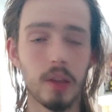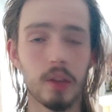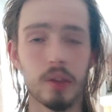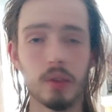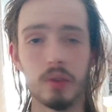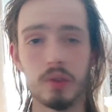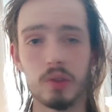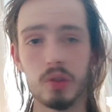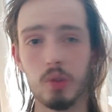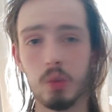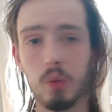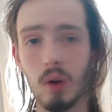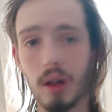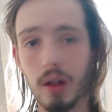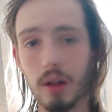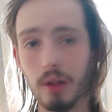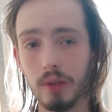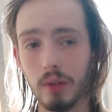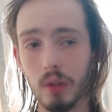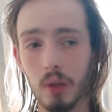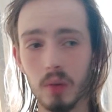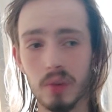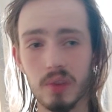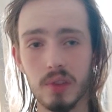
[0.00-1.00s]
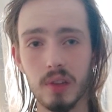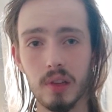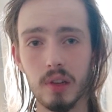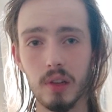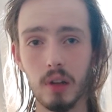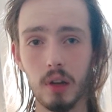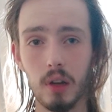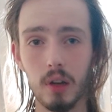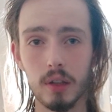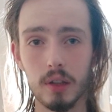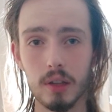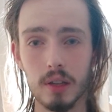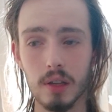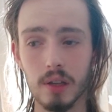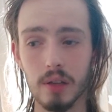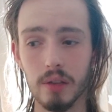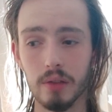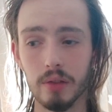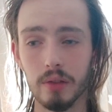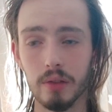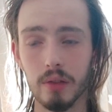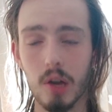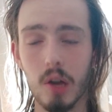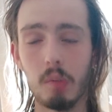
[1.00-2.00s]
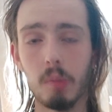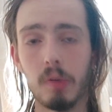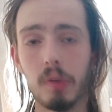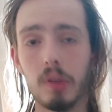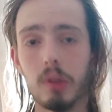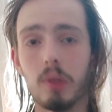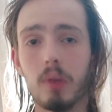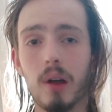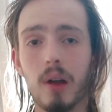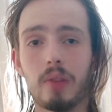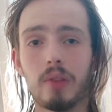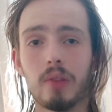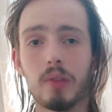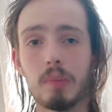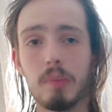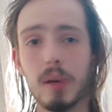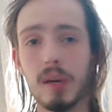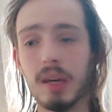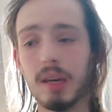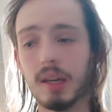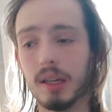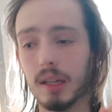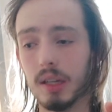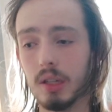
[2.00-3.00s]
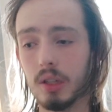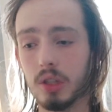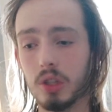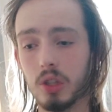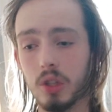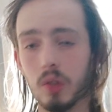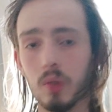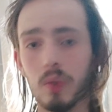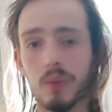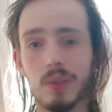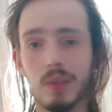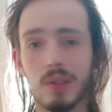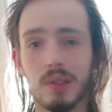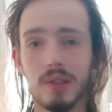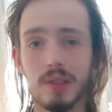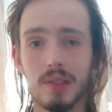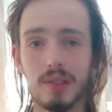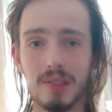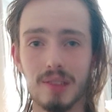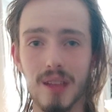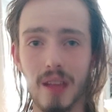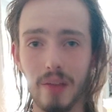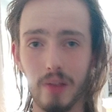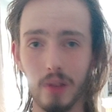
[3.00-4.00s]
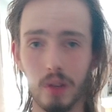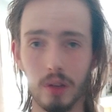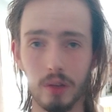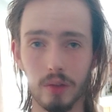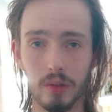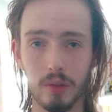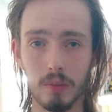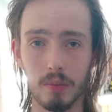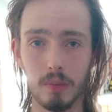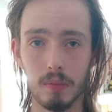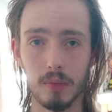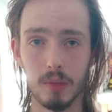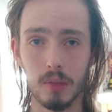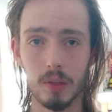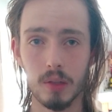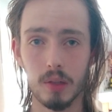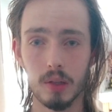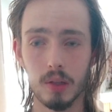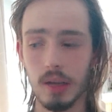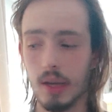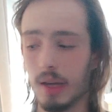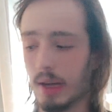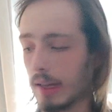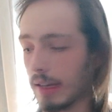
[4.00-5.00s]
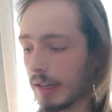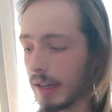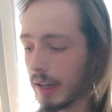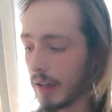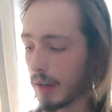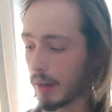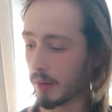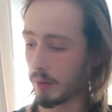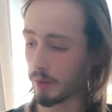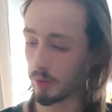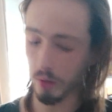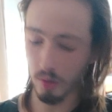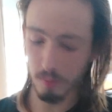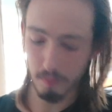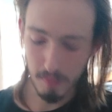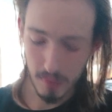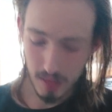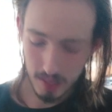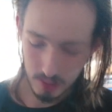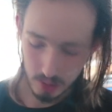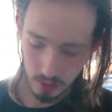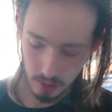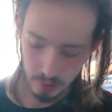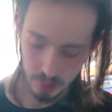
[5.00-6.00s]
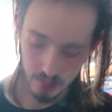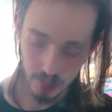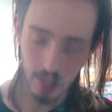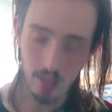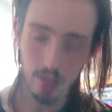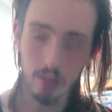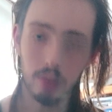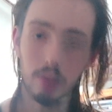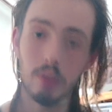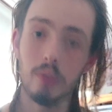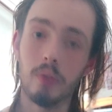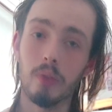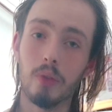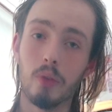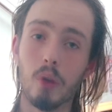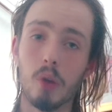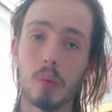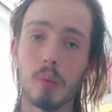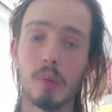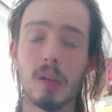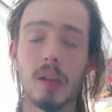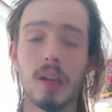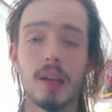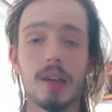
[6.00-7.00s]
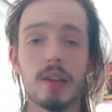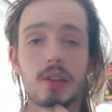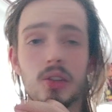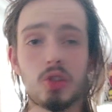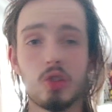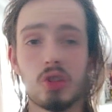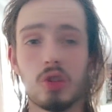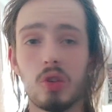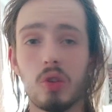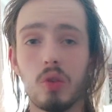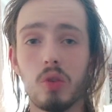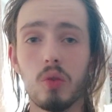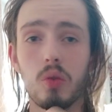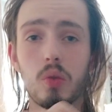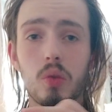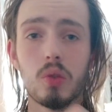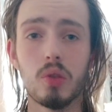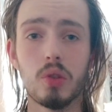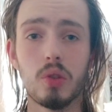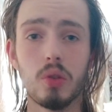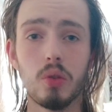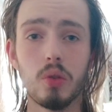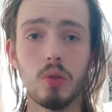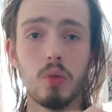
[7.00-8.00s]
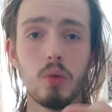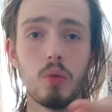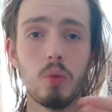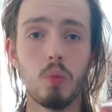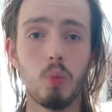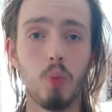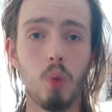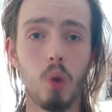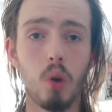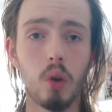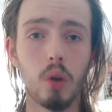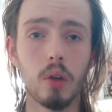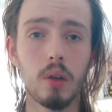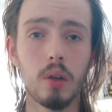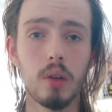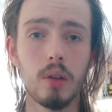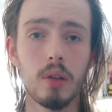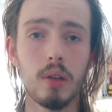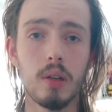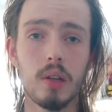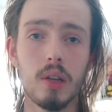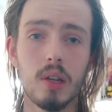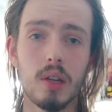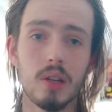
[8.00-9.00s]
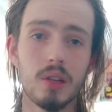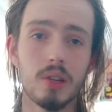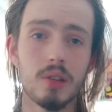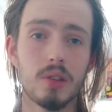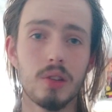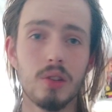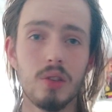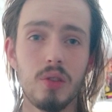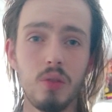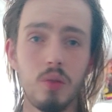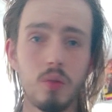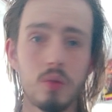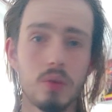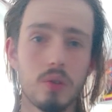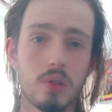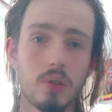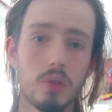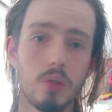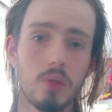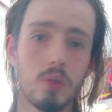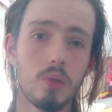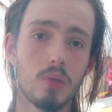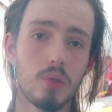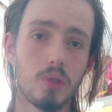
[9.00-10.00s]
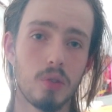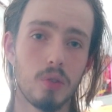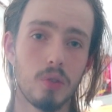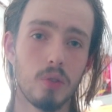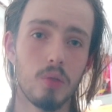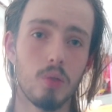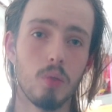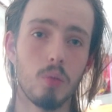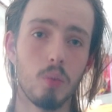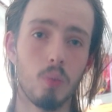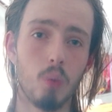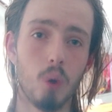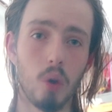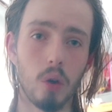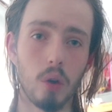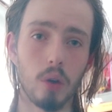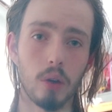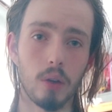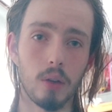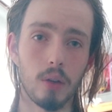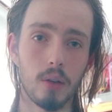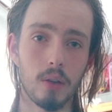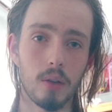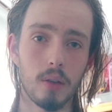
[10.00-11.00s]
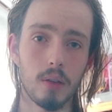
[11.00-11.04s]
There's 12 notes in an octave, but you have to pick and choose 7 of them. Now, for a major scale, the formula is 2, 2, 1, 2, 2, 2, 1.